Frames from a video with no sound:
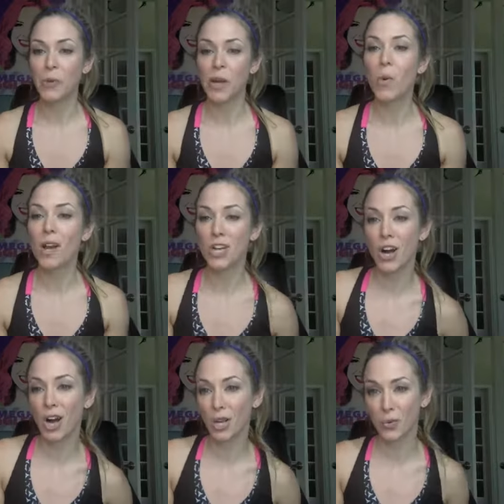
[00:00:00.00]
but I want to
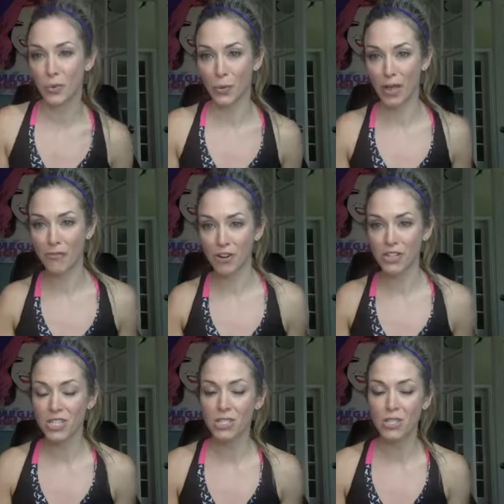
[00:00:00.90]
talk through it first.